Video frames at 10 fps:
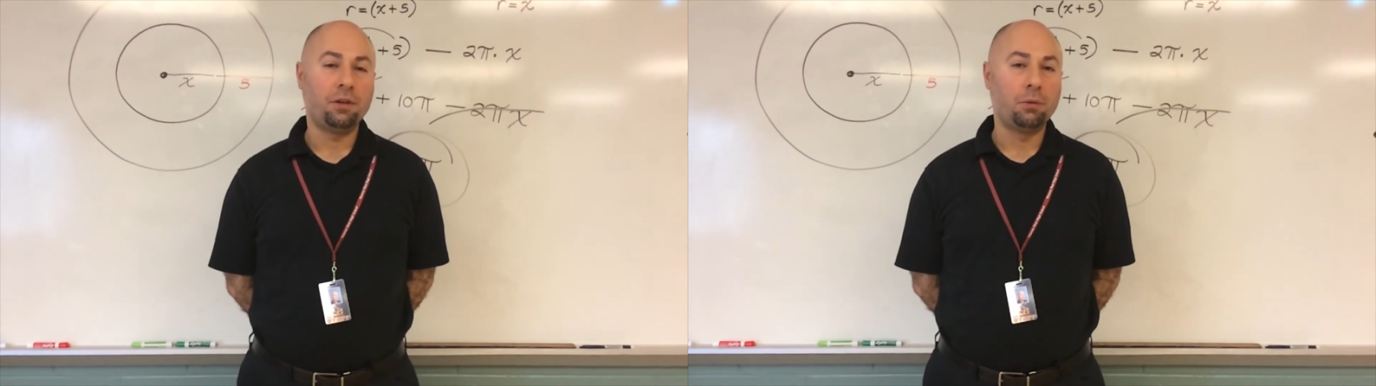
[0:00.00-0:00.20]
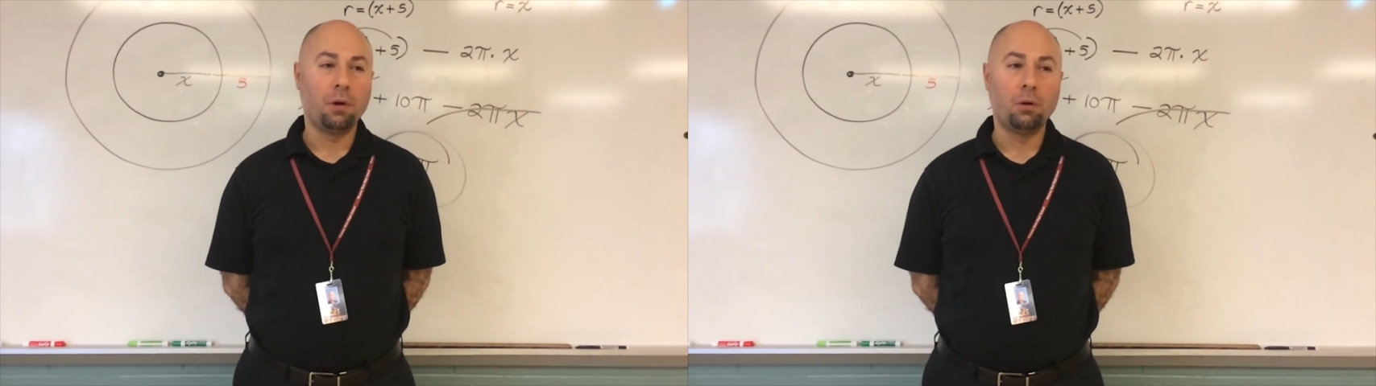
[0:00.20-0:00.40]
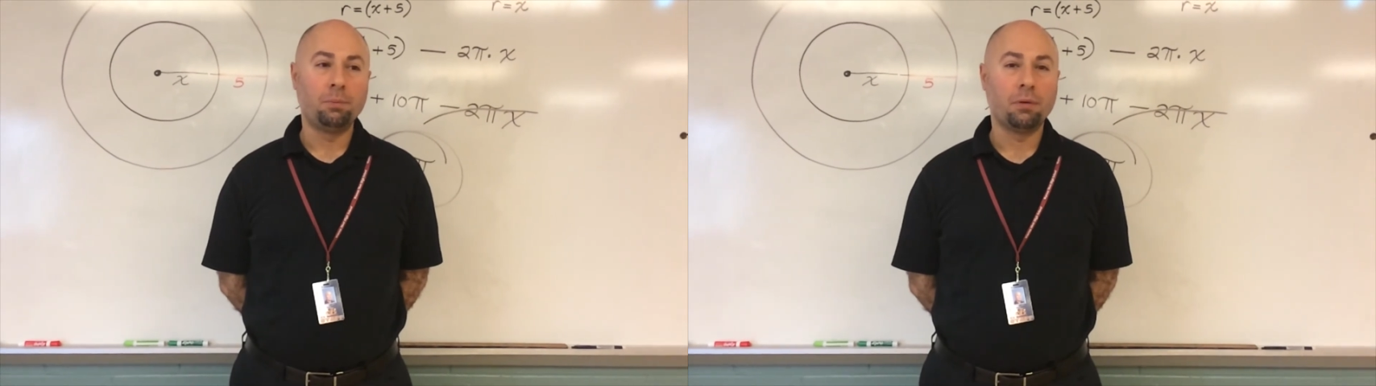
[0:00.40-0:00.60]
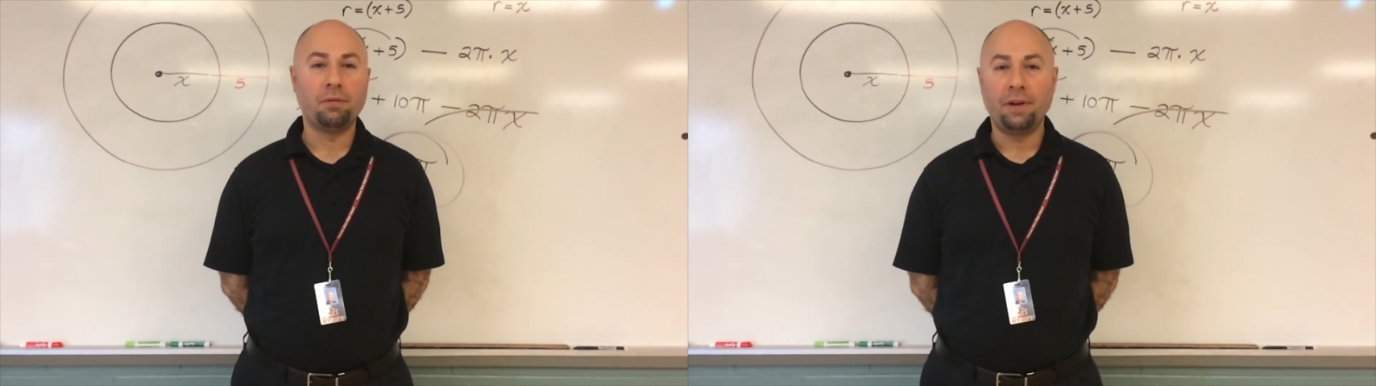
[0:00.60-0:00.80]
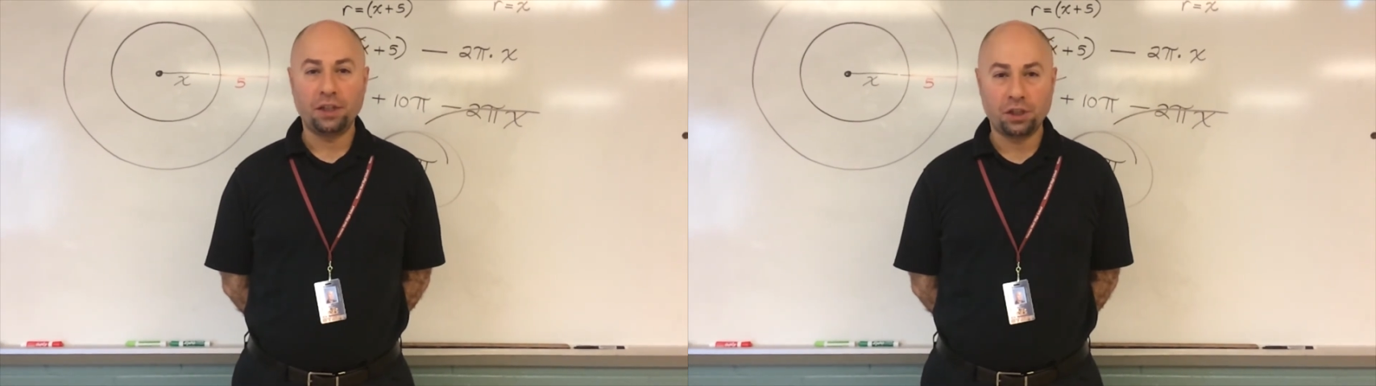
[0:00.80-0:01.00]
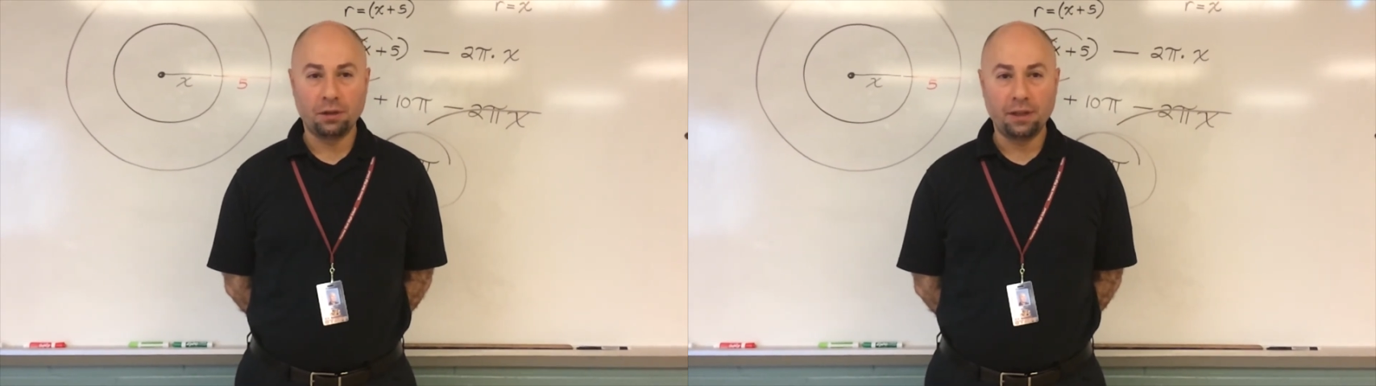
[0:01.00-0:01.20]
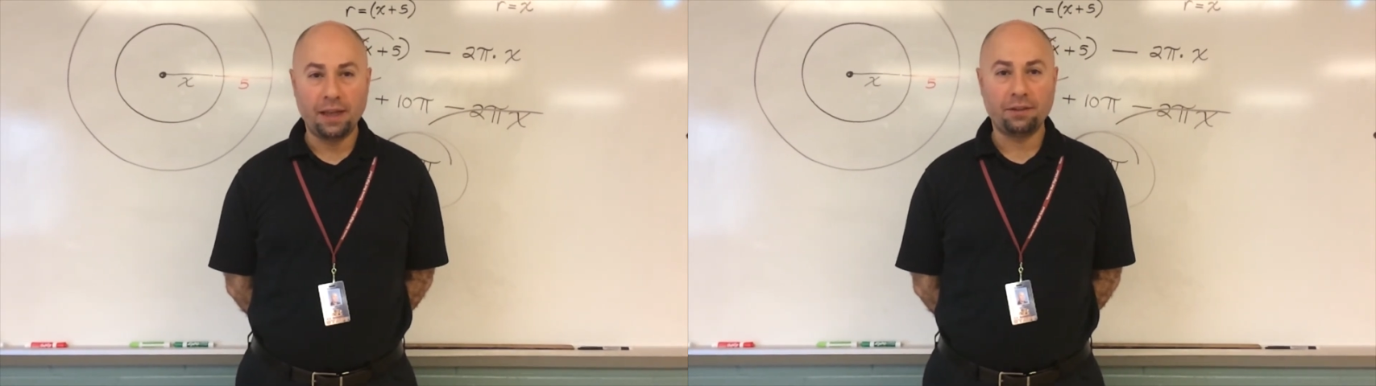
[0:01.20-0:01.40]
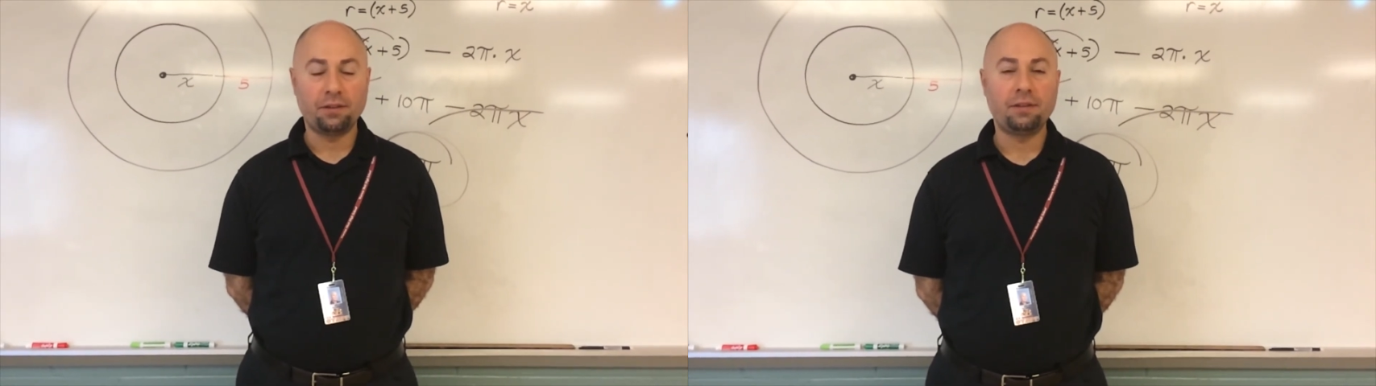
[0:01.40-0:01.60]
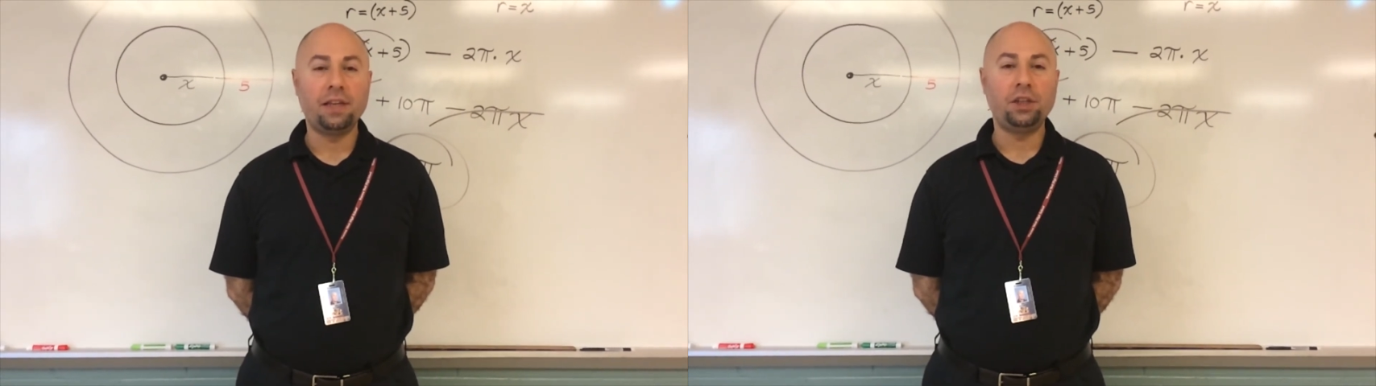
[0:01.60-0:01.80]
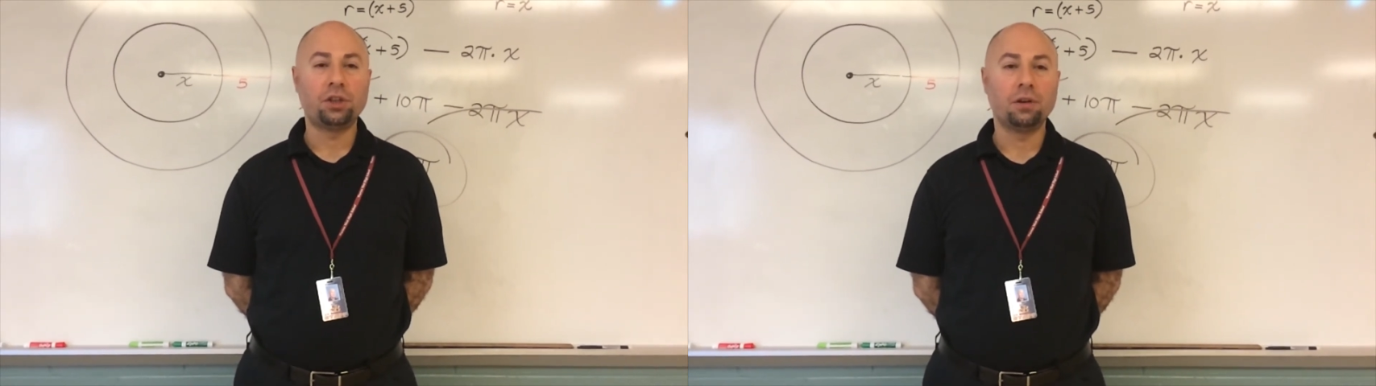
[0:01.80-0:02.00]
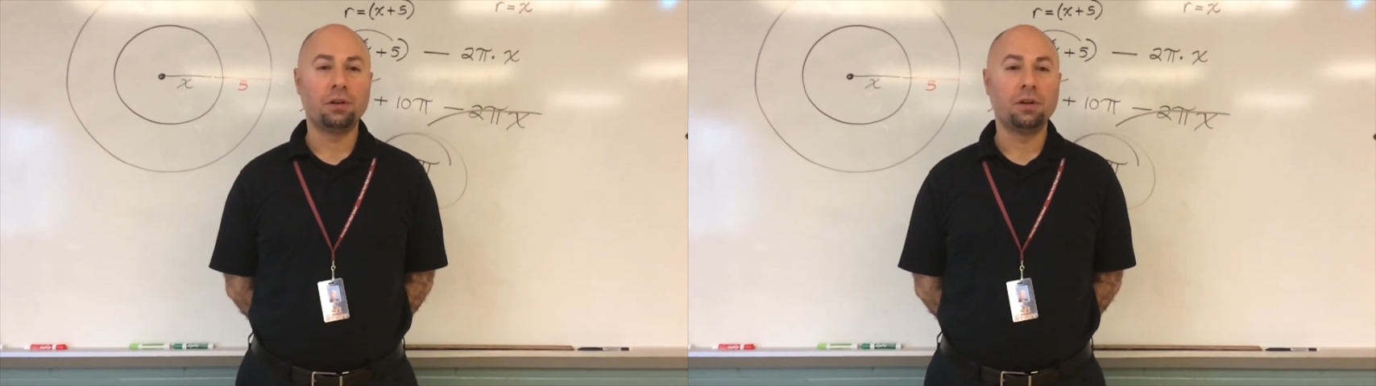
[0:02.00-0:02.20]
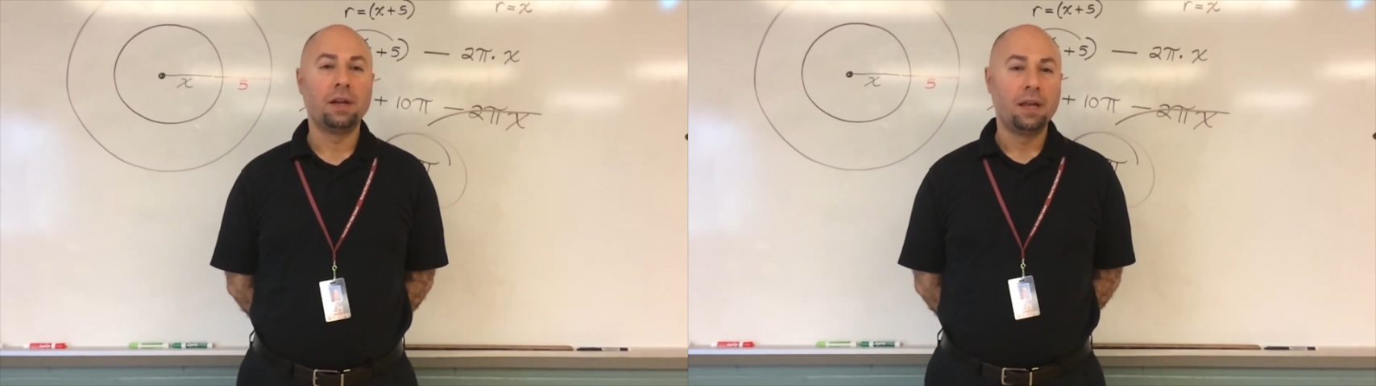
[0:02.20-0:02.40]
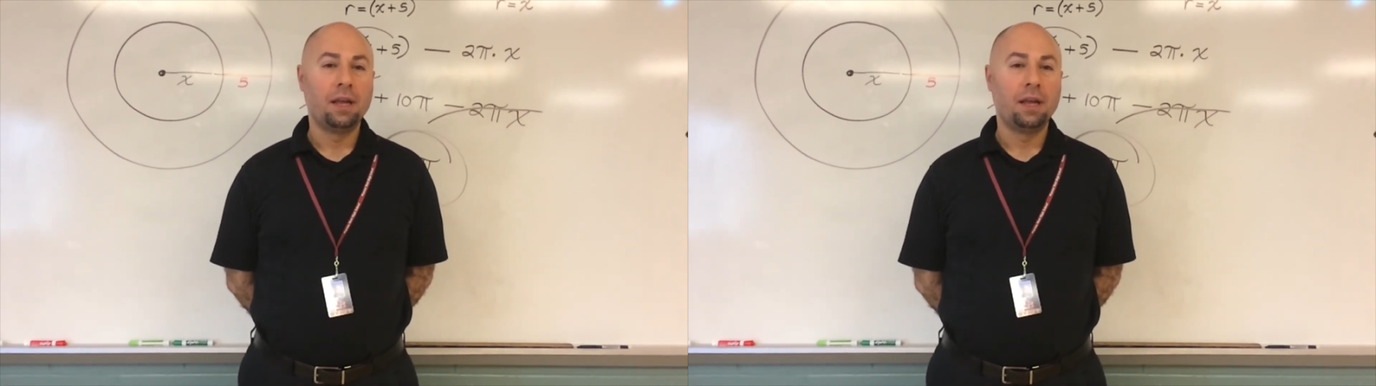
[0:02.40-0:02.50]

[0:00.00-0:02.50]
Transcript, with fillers: to grow professionally as a teacher.